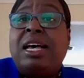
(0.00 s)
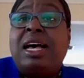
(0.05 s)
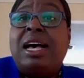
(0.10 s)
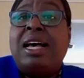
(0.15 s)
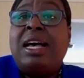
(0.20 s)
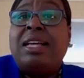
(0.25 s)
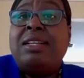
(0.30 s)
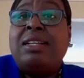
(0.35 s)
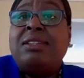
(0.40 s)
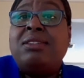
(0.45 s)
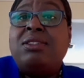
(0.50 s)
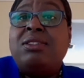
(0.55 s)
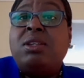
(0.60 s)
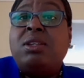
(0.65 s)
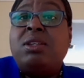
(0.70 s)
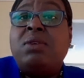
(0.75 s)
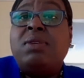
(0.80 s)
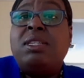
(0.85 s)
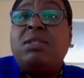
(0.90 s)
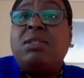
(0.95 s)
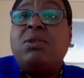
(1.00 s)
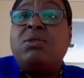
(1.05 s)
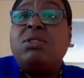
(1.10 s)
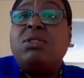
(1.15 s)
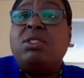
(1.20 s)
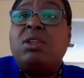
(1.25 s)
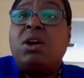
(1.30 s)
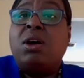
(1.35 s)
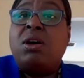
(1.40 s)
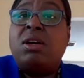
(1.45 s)
and so it
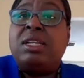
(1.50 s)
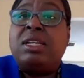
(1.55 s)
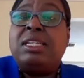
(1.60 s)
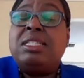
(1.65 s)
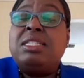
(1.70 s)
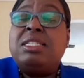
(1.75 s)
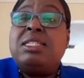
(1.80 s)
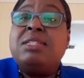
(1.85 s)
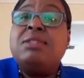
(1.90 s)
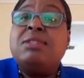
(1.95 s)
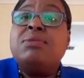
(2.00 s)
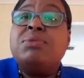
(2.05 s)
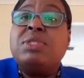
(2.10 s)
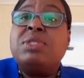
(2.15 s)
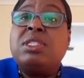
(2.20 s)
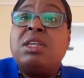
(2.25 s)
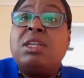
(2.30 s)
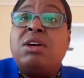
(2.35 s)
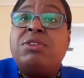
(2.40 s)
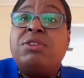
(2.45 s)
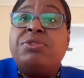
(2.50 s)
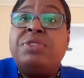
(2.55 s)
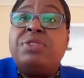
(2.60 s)
goes on in terms of